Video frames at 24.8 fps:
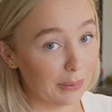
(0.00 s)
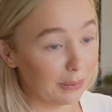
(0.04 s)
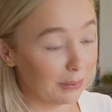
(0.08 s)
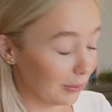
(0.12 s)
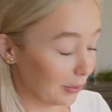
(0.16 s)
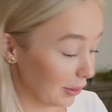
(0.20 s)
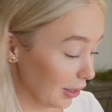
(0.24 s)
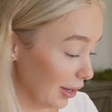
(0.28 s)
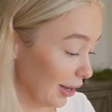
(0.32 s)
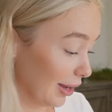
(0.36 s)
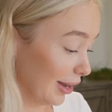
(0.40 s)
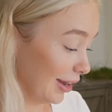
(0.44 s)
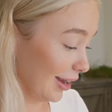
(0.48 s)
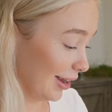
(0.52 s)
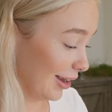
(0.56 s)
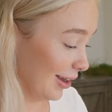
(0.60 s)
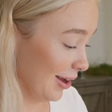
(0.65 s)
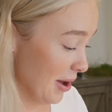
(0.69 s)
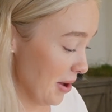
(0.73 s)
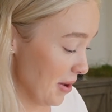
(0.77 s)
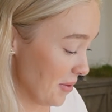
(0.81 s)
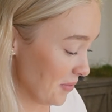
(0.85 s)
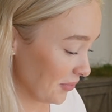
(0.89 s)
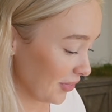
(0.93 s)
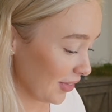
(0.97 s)
Like,
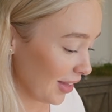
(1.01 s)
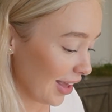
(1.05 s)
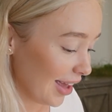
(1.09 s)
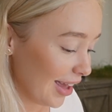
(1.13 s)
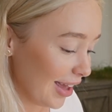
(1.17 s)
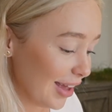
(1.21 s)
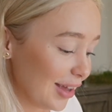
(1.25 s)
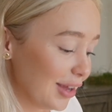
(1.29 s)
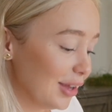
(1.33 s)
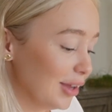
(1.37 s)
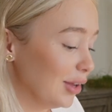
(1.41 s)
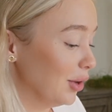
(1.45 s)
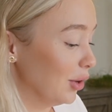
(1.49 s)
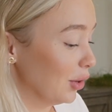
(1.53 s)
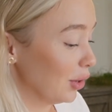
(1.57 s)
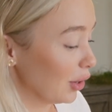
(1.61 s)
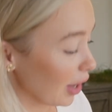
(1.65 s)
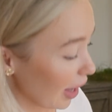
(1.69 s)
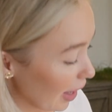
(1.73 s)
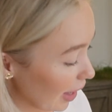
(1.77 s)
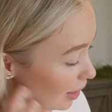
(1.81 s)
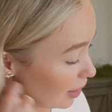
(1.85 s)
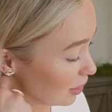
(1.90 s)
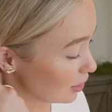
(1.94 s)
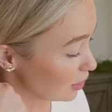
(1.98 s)
you
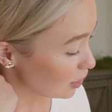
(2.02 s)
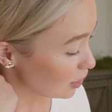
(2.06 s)
can